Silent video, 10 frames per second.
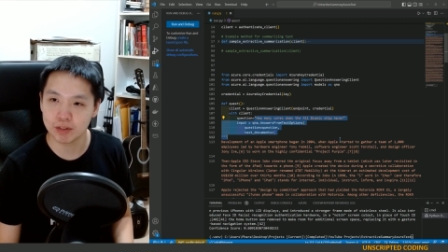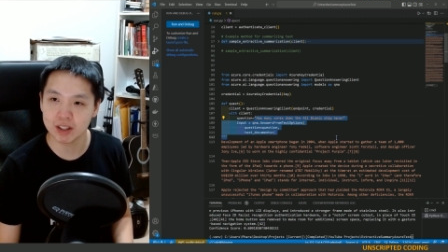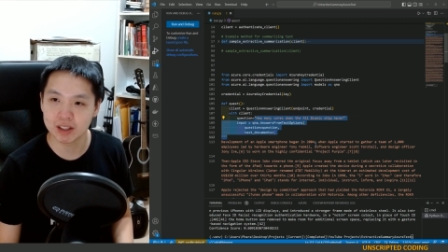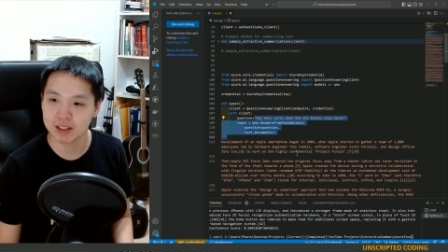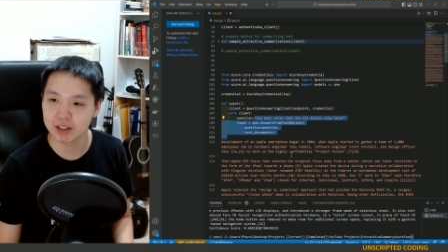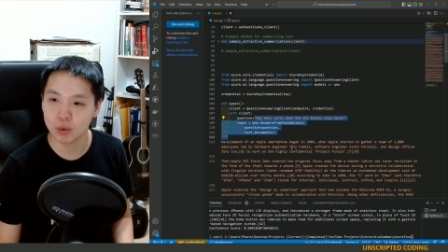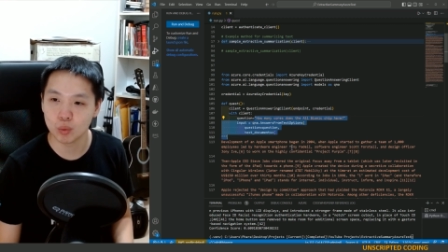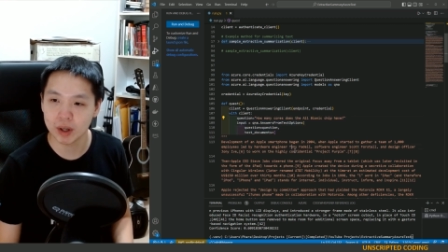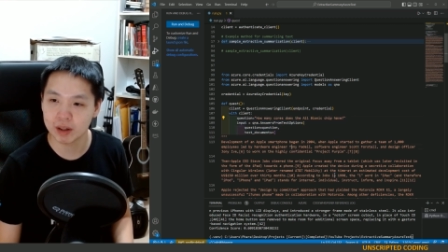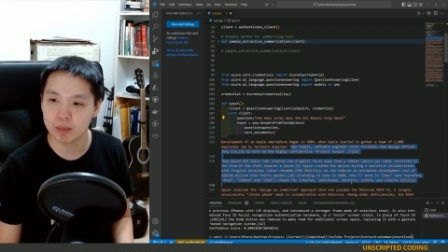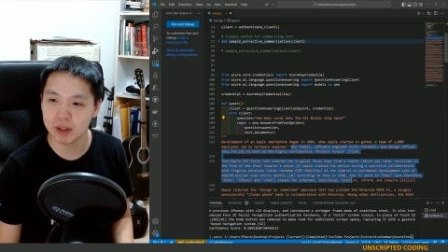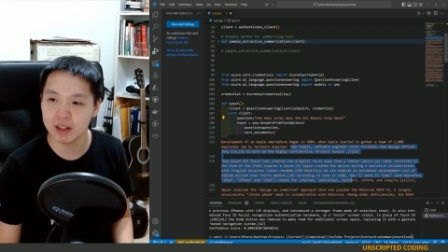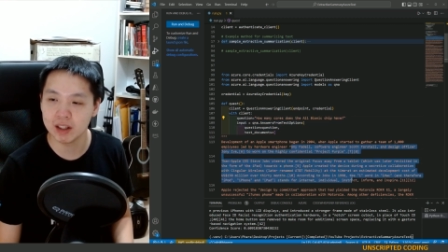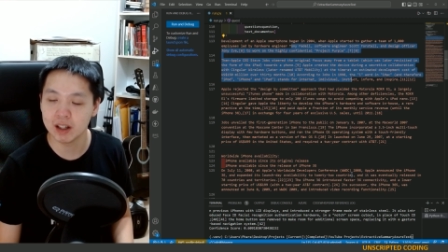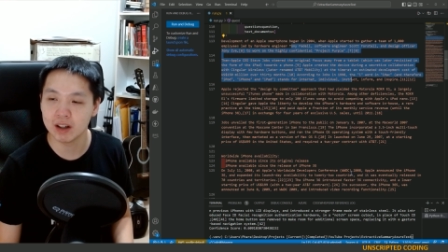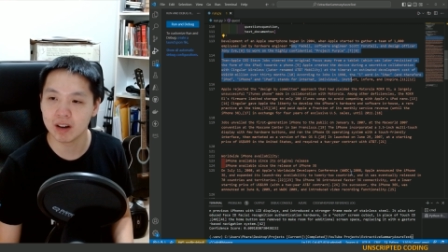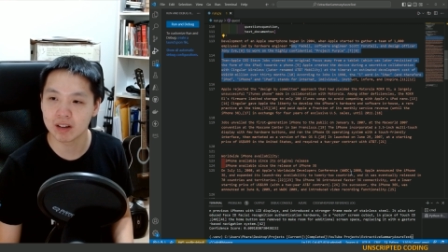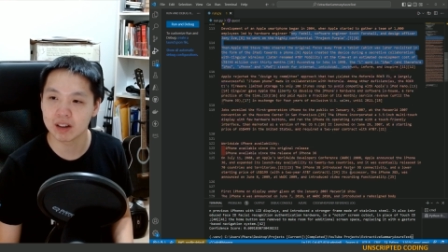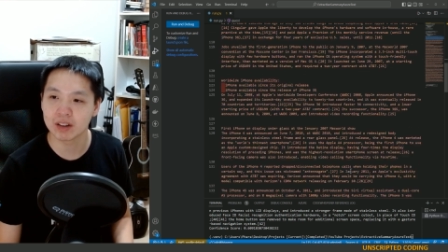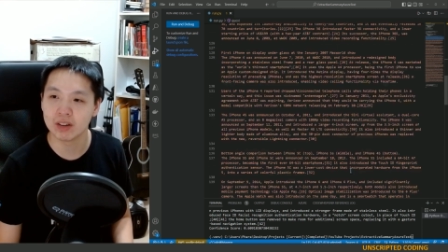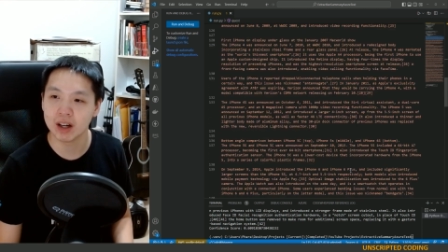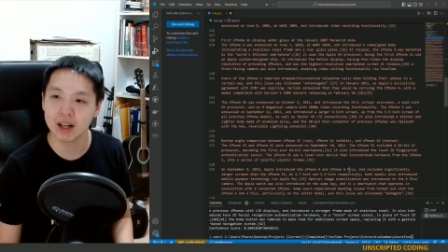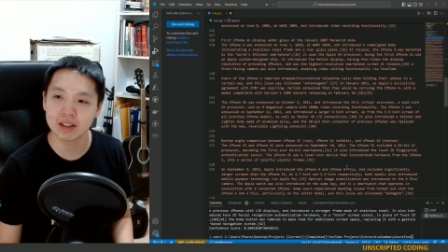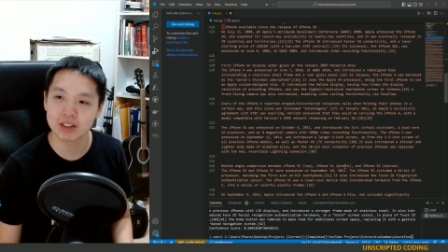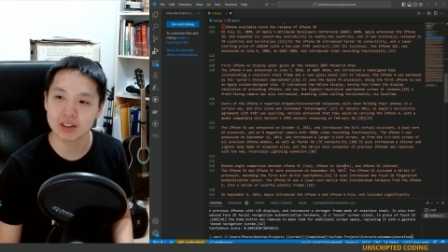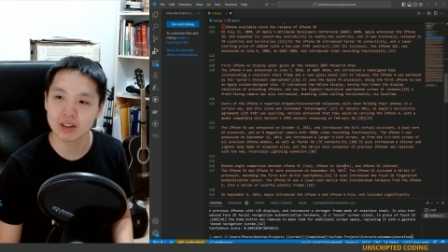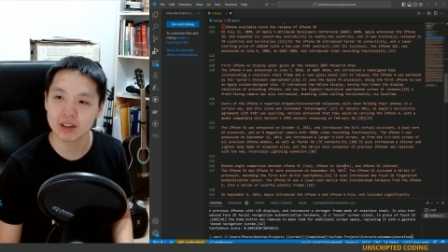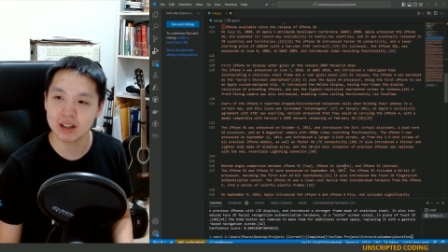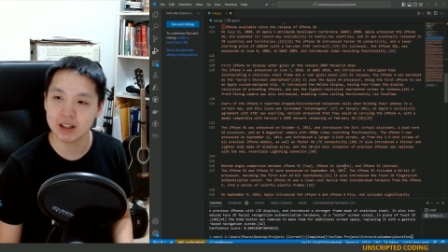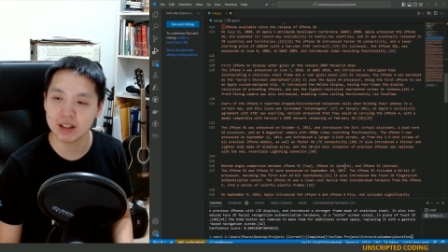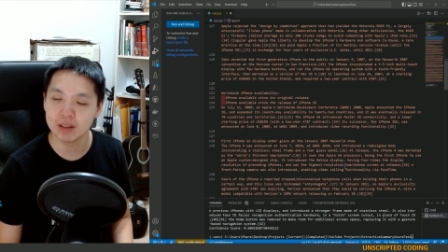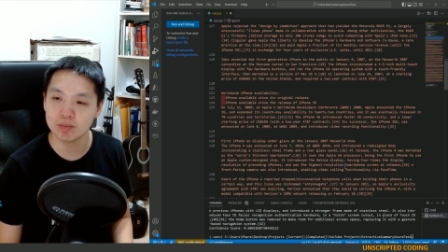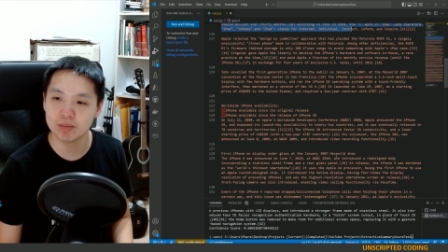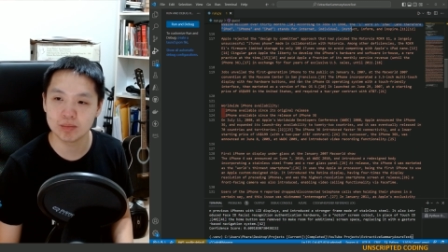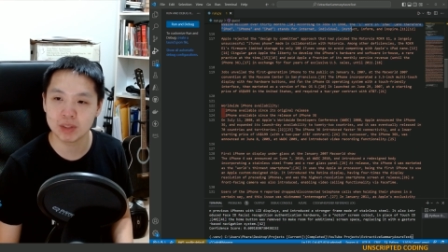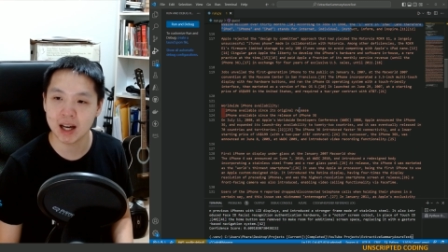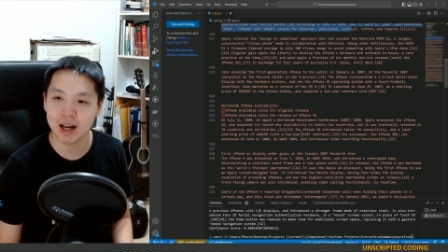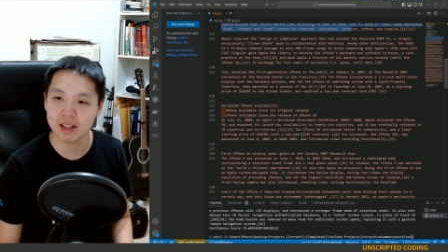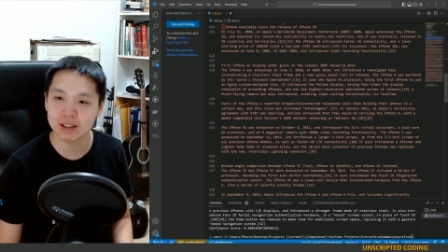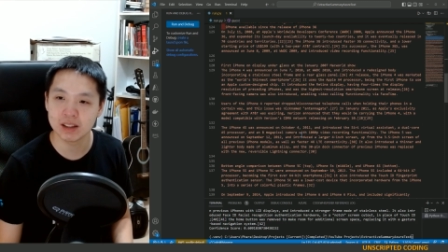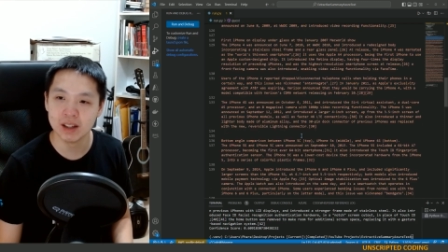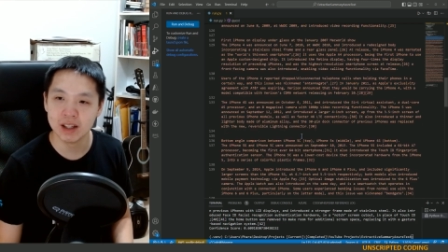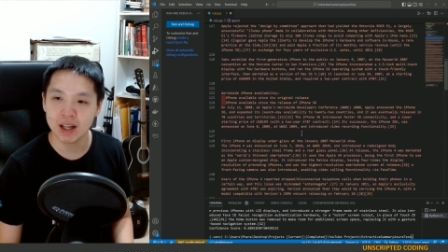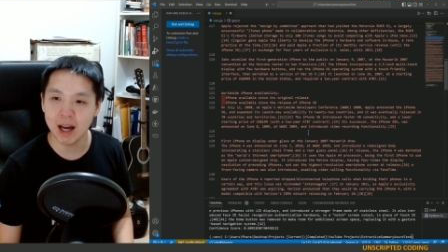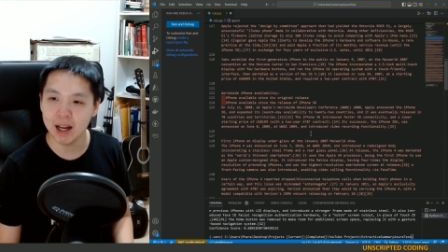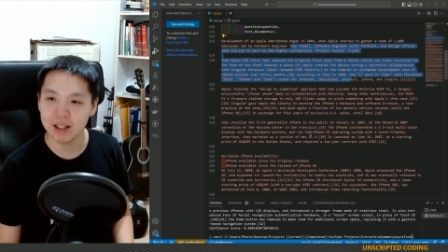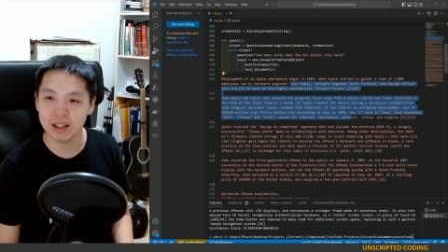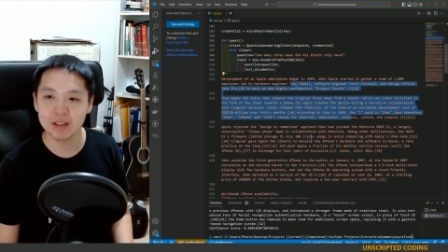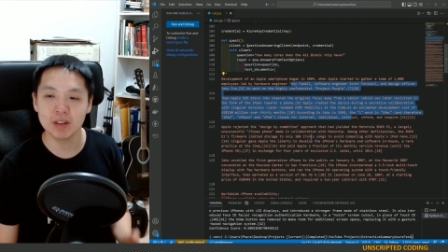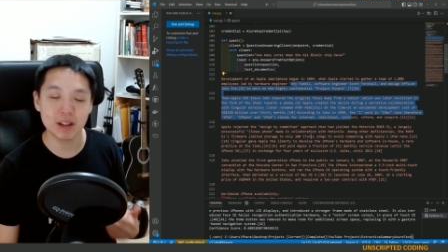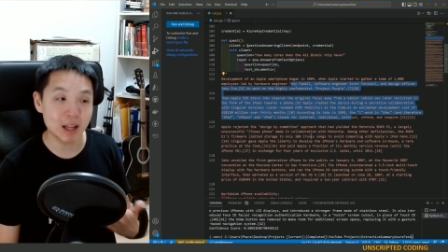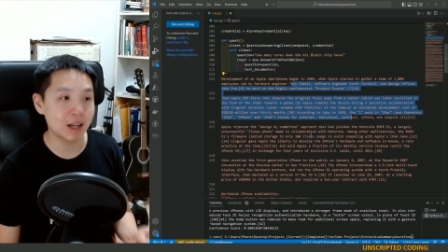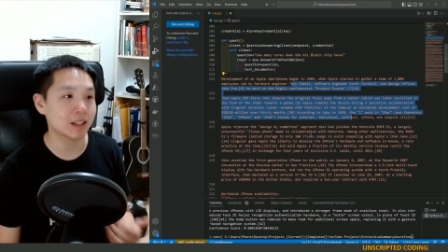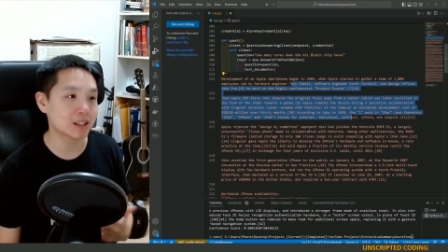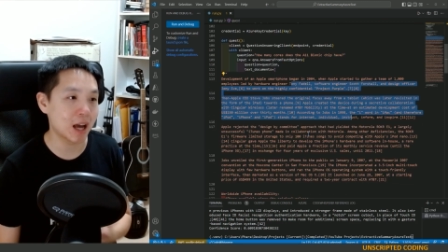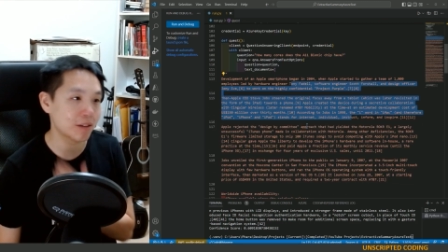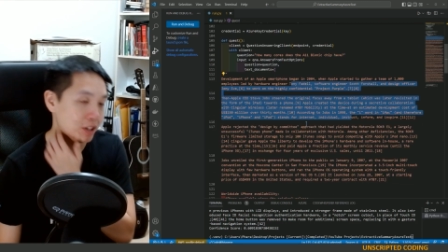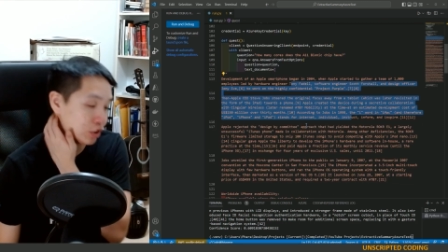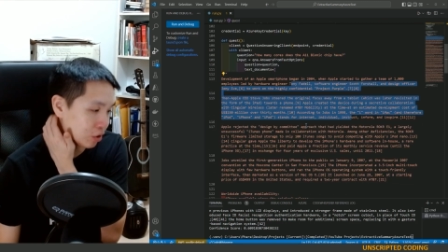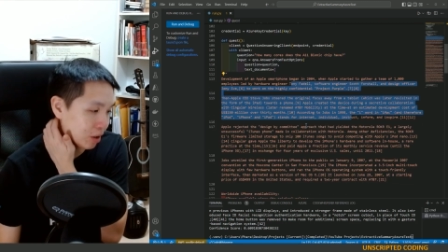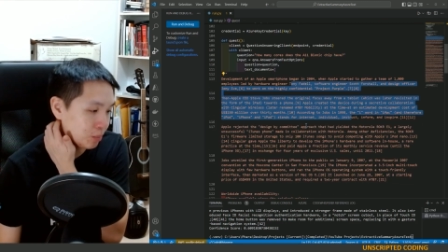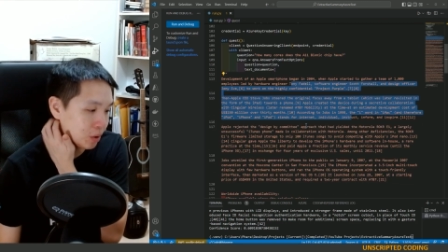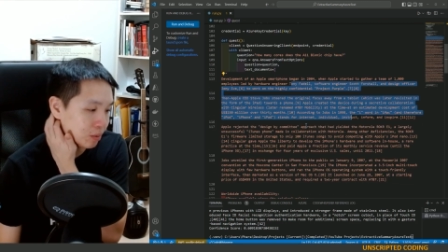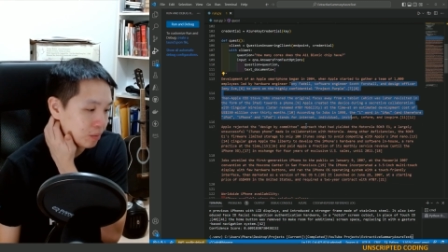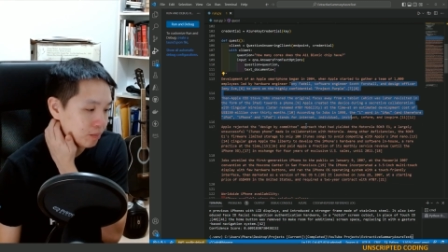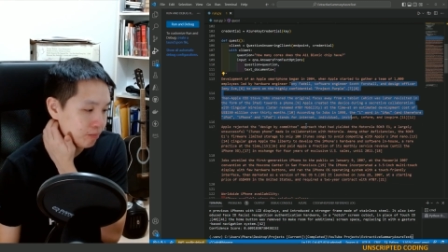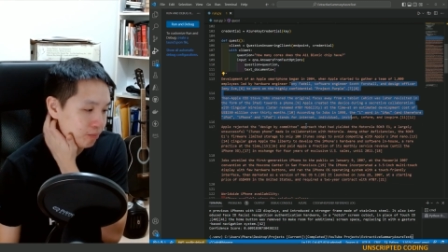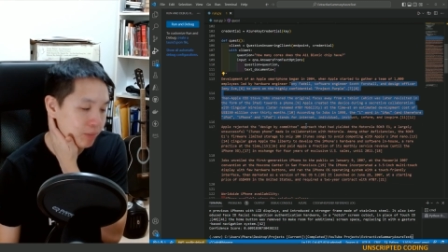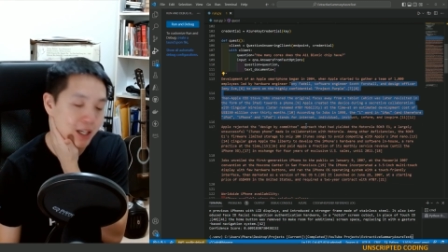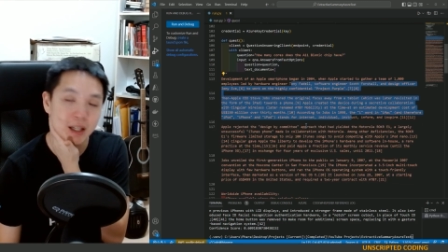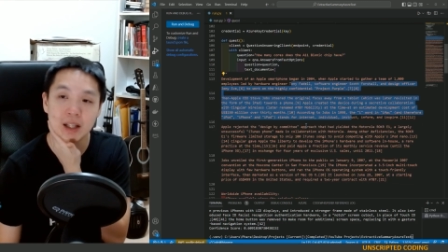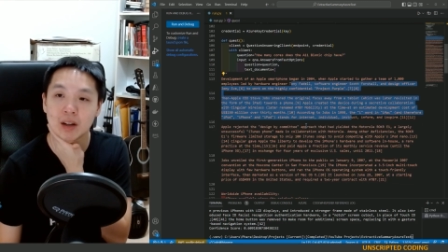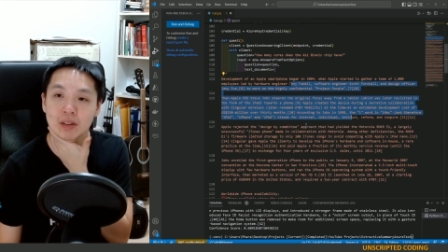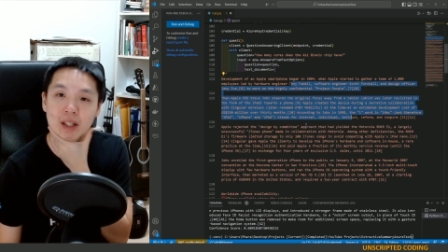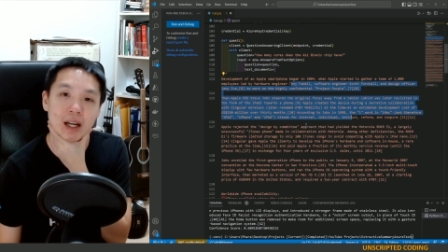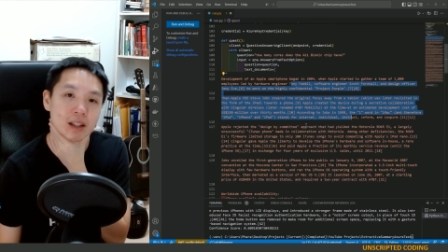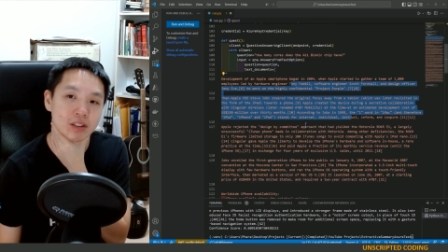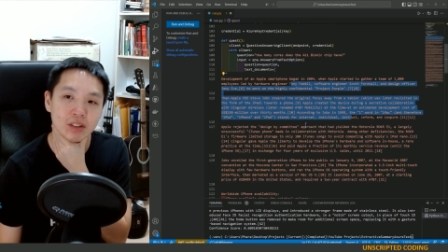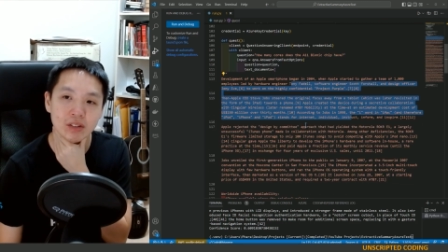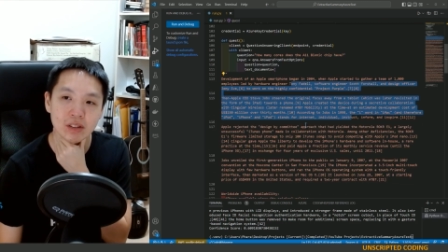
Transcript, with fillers: This is a Wikipedia article answer uh, text, and even then, it's having trouble picking out the answers.